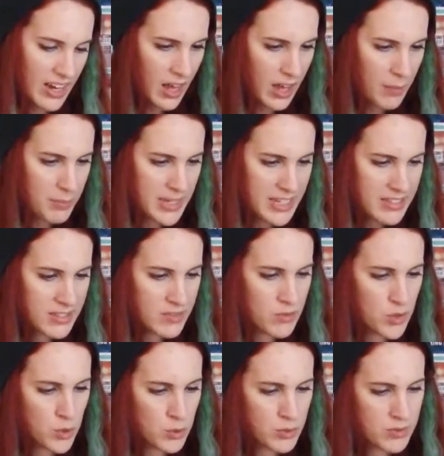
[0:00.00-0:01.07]
a piece of
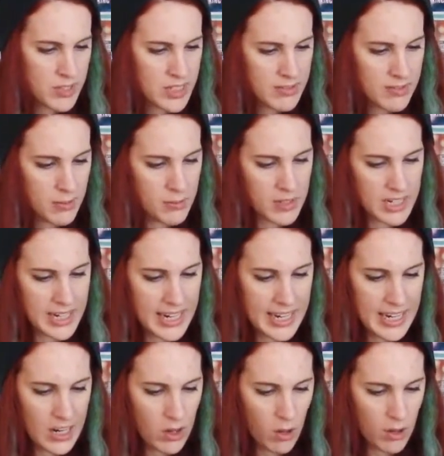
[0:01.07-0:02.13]
jewelry from the
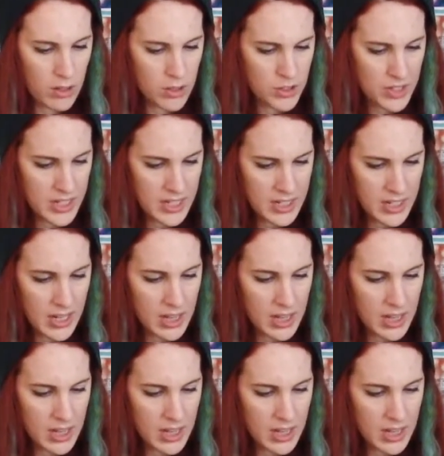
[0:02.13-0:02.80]
Geeky Cauldron.